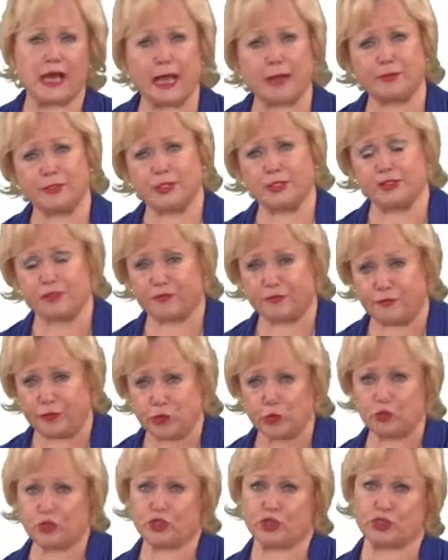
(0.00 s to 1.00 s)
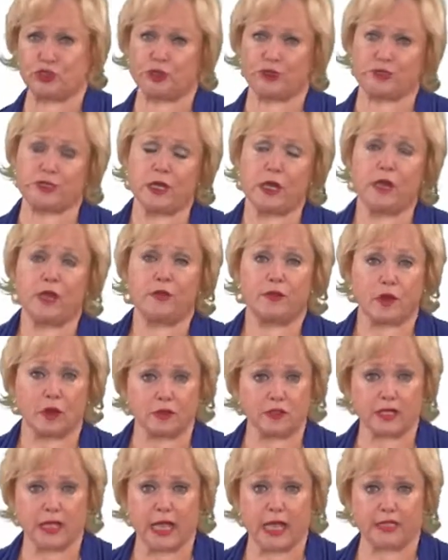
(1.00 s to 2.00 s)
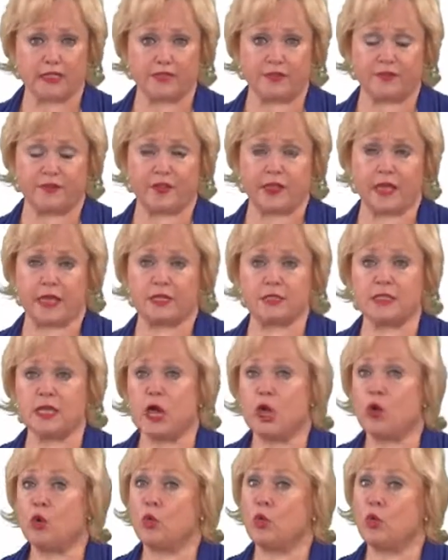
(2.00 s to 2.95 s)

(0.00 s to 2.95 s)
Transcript: options, futures, those kinds of things,